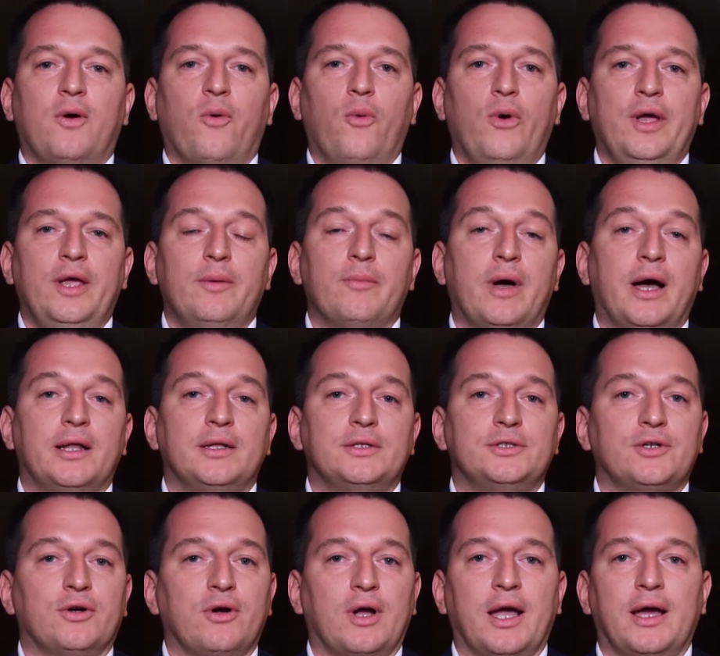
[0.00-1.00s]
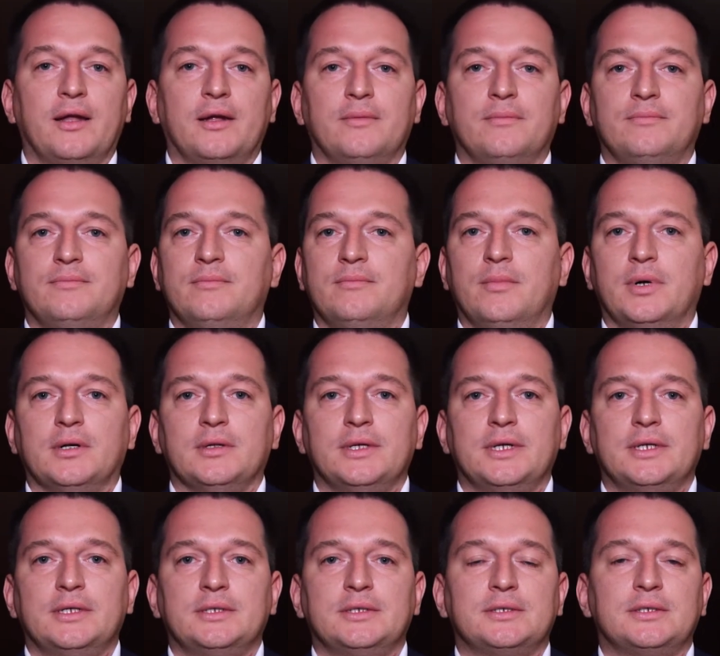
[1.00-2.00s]
We manage all kind of
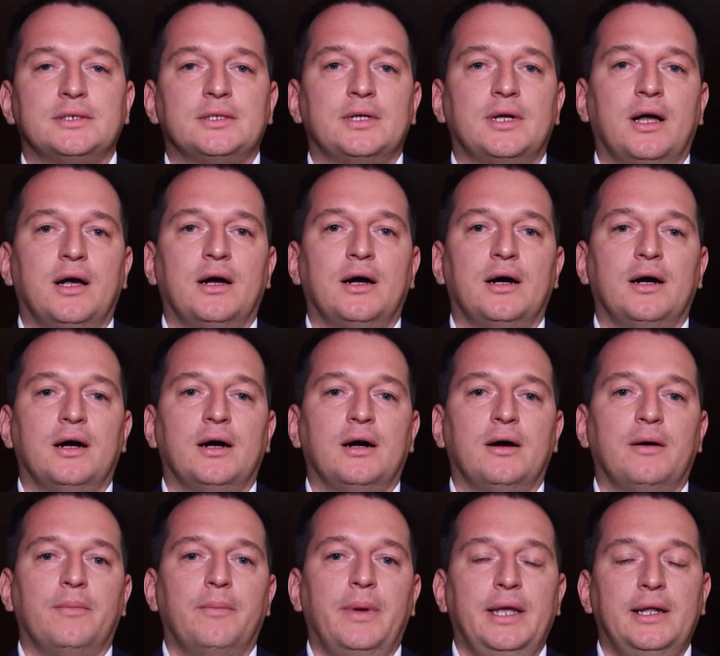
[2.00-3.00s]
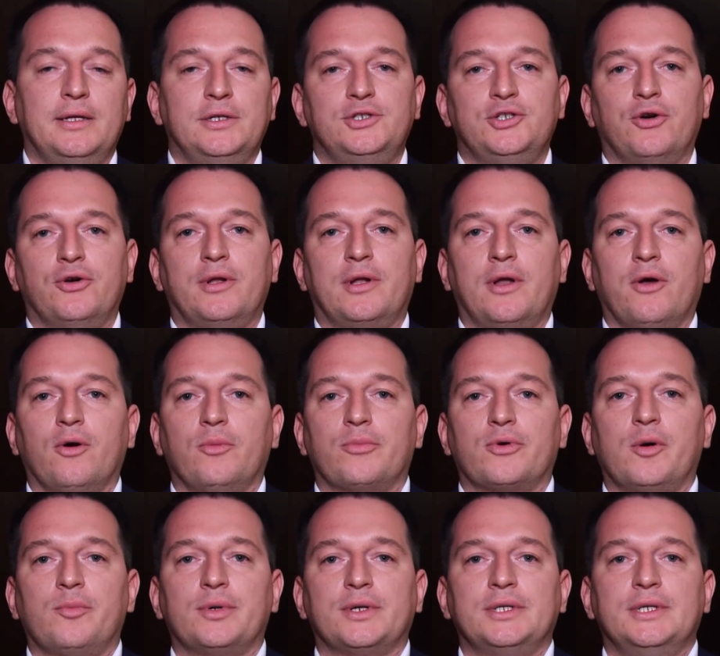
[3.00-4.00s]
buildings, mainly jointly owned
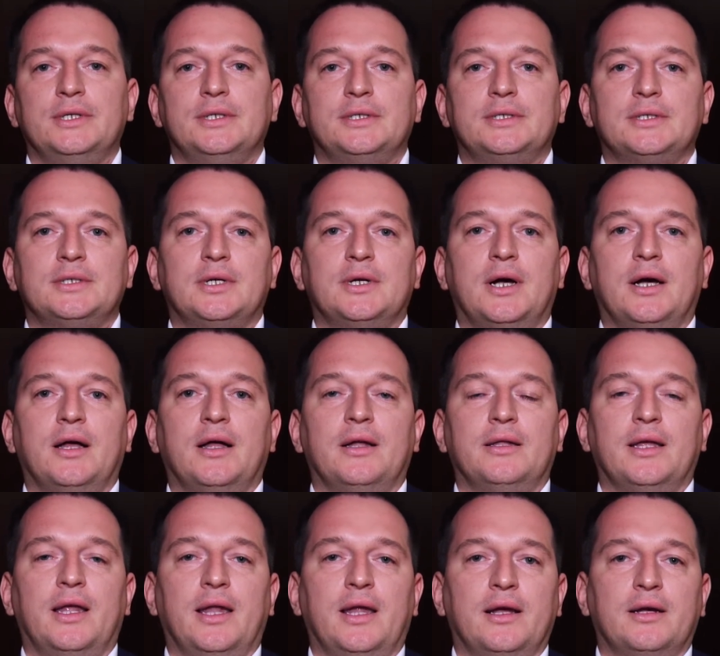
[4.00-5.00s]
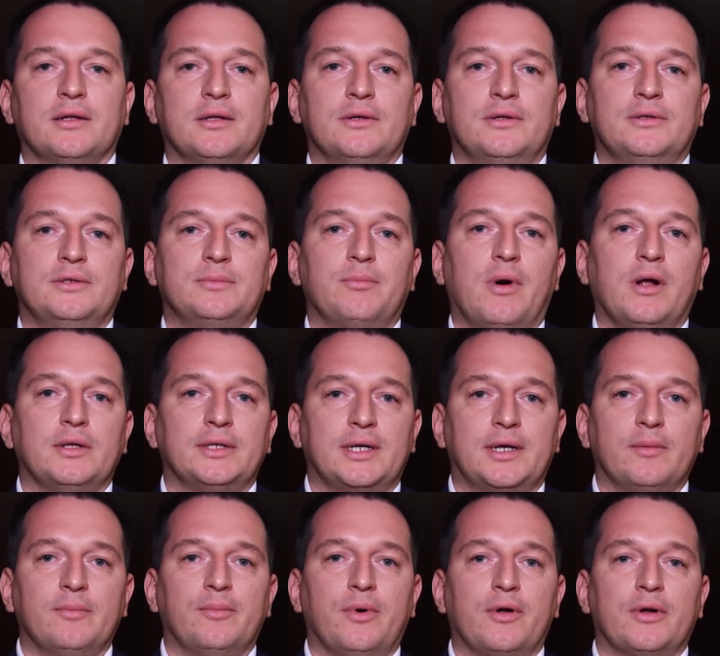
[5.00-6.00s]
properties that include
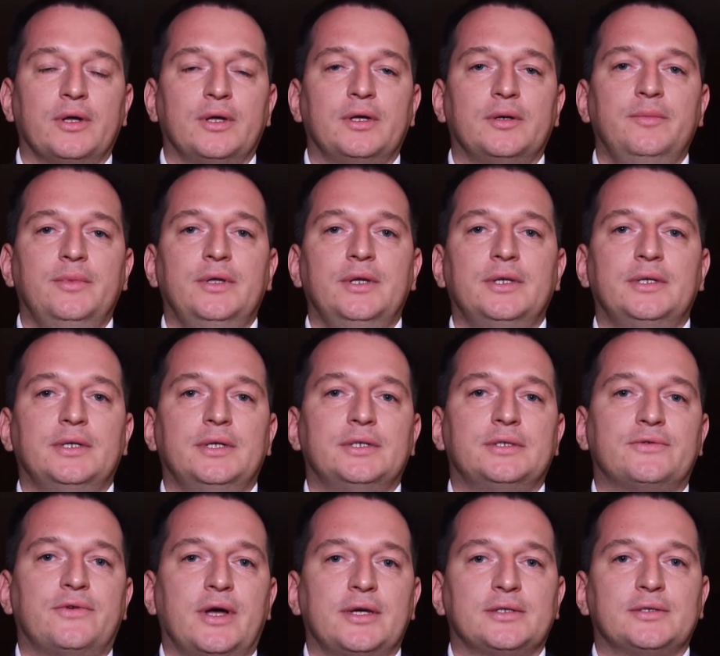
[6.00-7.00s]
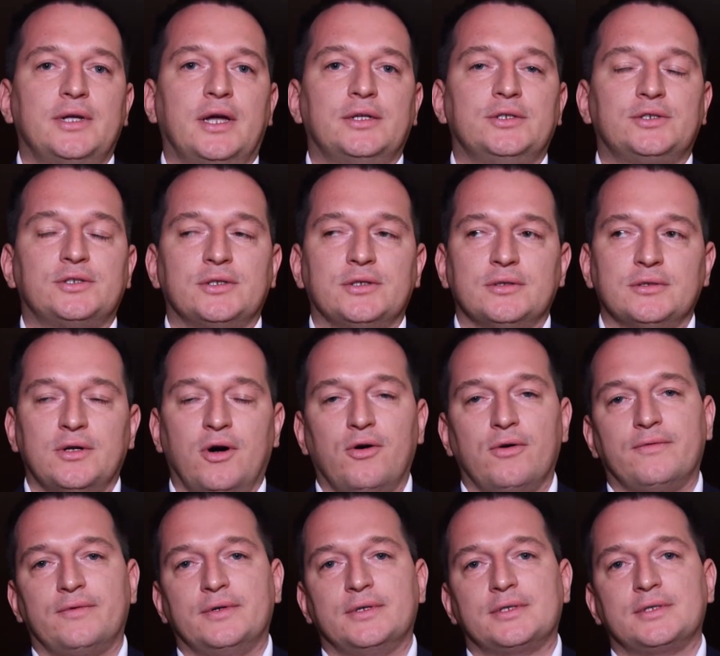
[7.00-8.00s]
multi-component communities, residential,
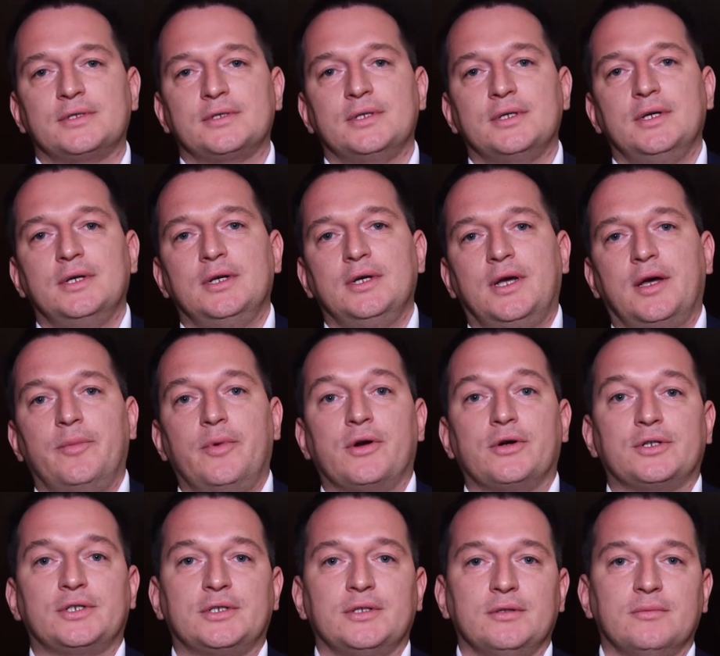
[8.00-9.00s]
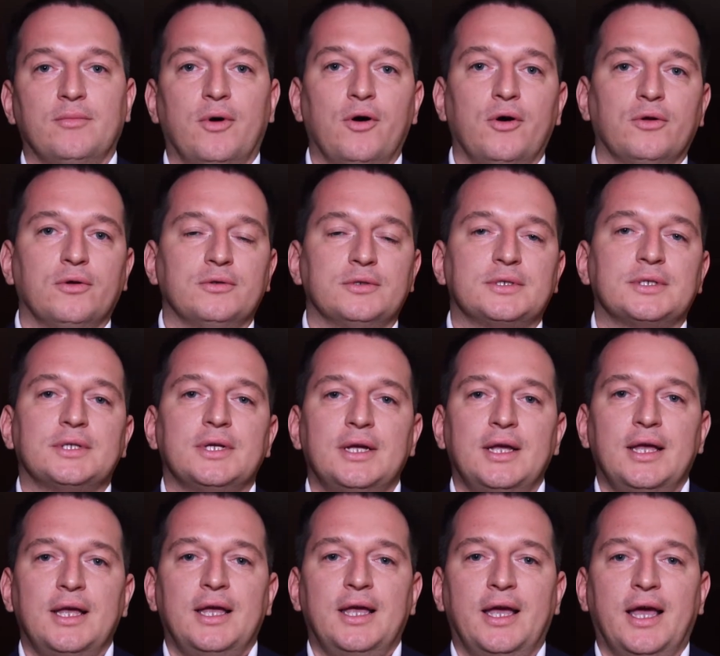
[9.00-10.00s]
office, commercial, malls,
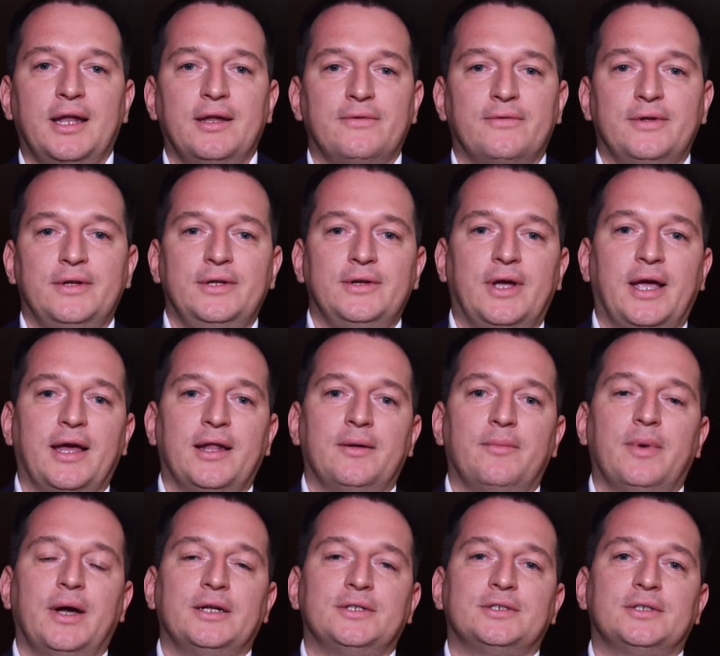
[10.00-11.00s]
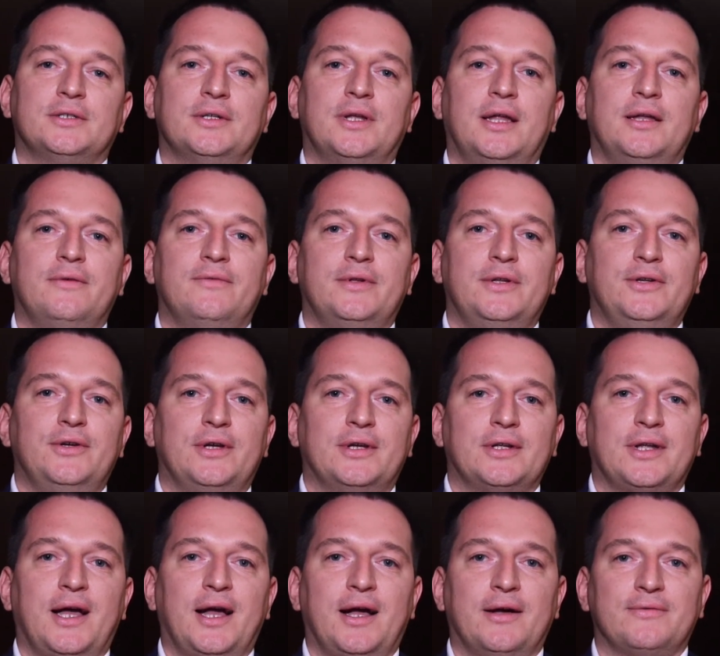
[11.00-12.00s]
anything you can imagine, anything you
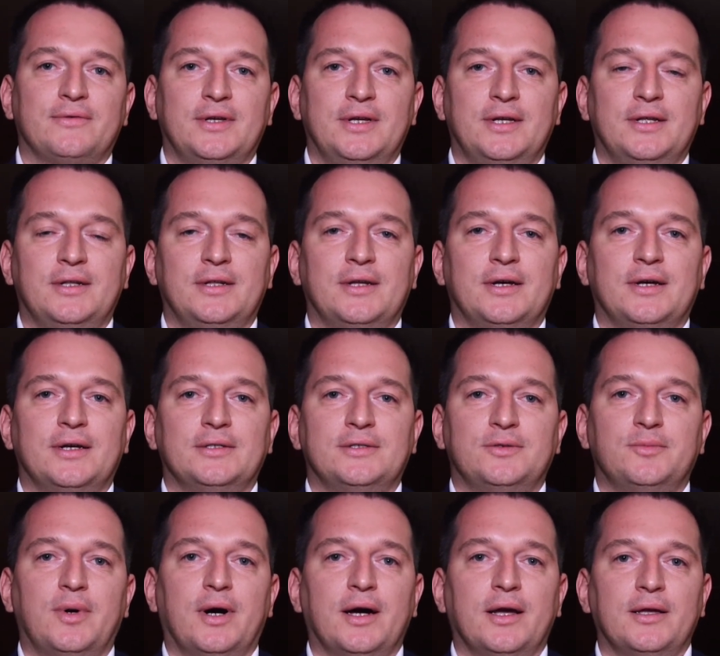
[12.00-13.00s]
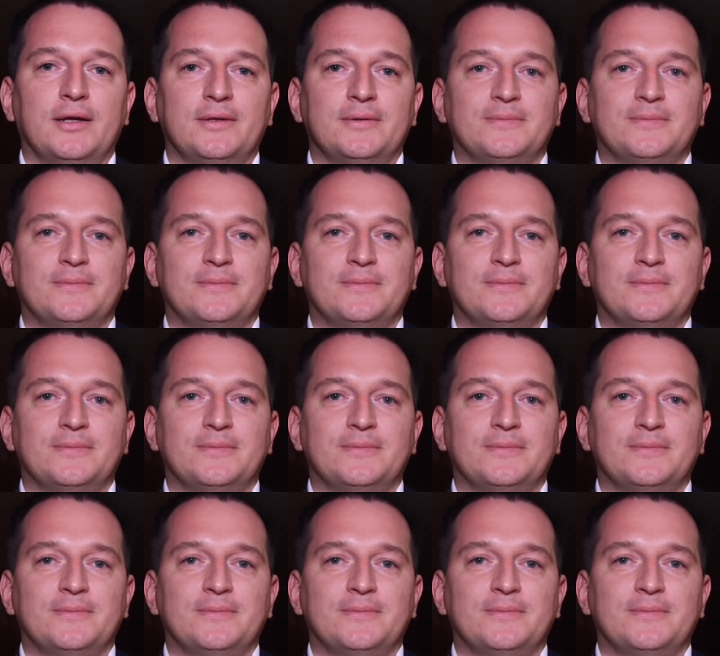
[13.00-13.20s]
can have in Dubai.